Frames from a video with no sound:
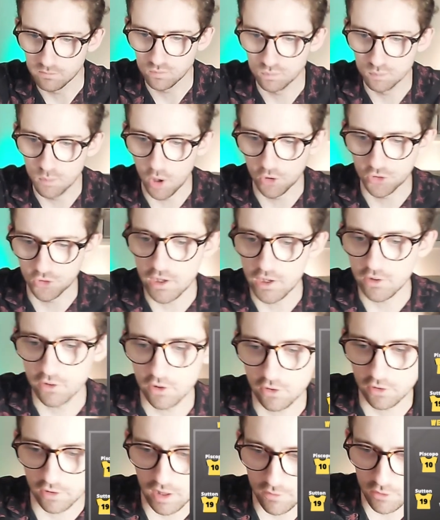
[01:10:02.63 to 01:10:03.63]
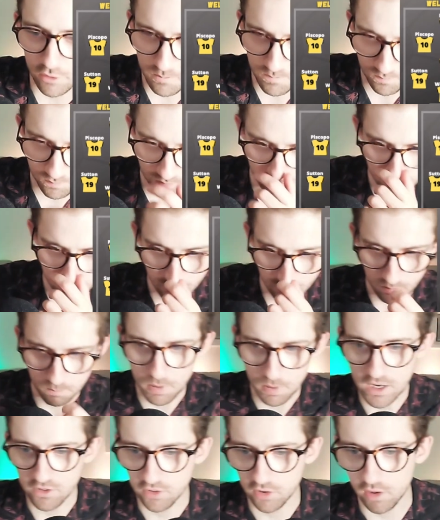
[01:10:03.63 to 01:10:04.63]
Maltesers, love it.
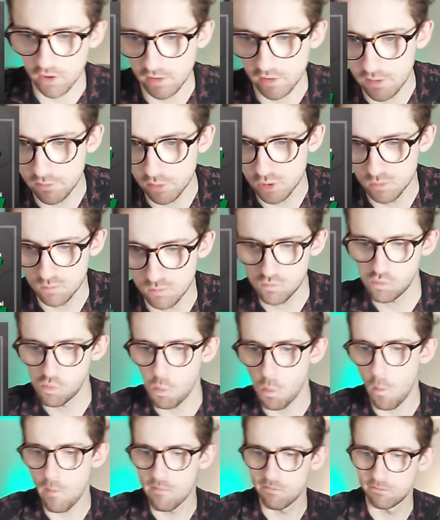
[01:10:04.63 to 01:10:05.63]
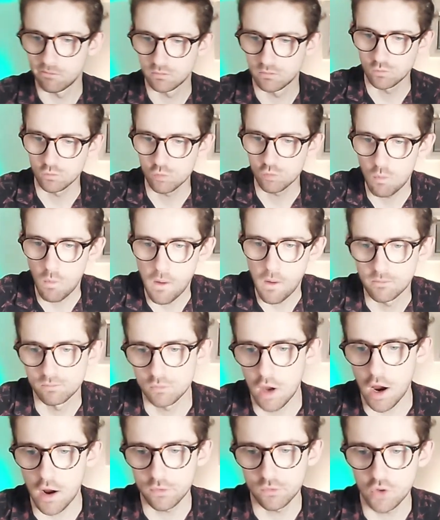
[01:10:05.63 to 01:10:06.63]
Pizza, love it.
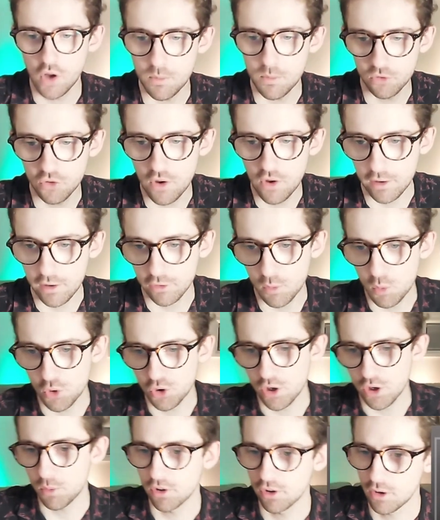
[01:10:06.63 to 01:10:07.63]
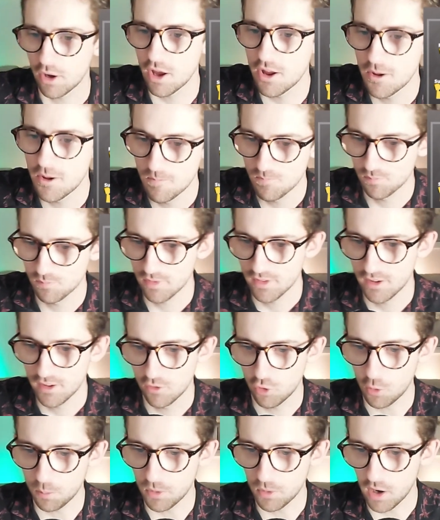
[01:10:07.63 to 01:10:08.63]
Halftime snacks. I want to
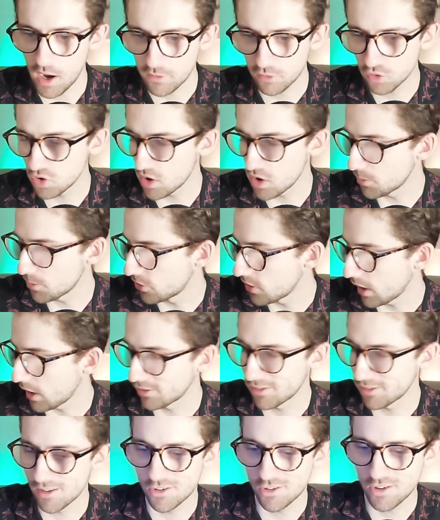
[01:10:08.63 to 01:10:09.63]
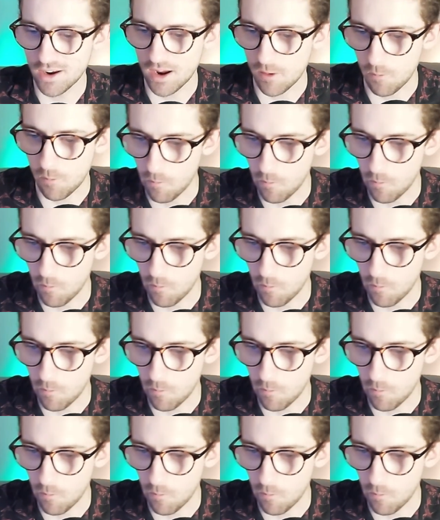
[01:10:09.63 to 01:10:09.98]
drop your halftime snacks in the chat.